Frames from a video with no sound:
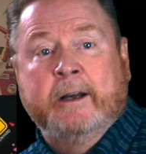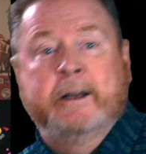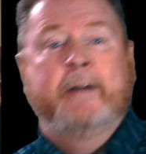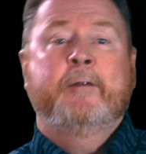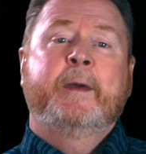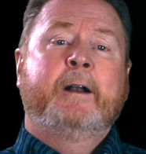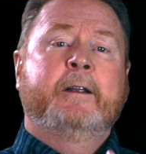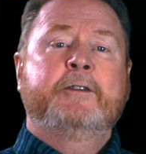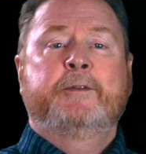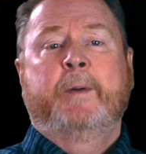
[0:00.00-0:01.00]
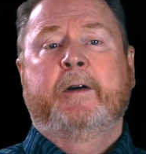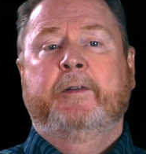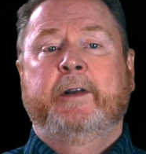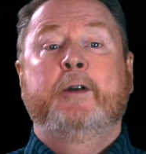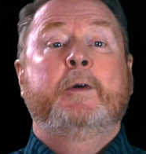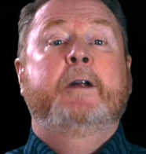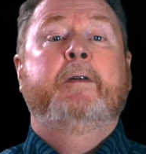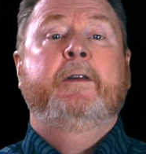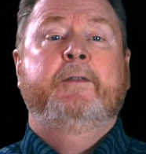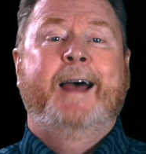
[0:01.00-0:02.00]
governmental conspiracy to
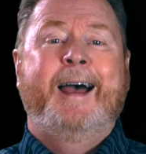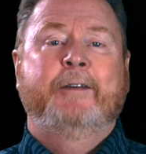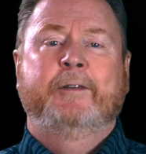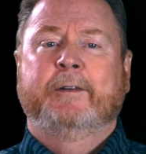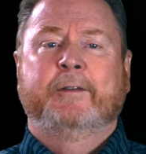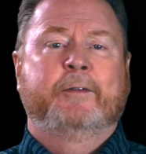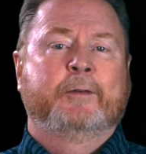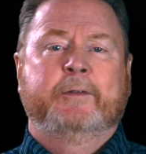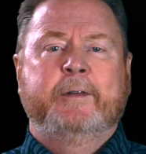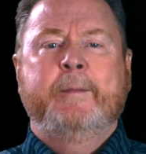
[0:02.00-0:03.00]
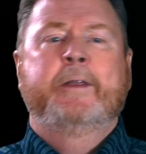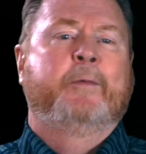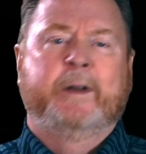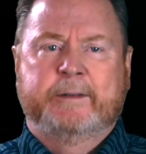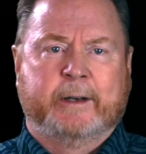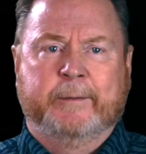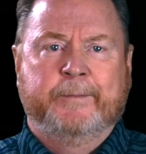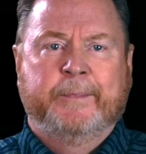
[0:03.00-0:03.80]
increase taxes or some other reason.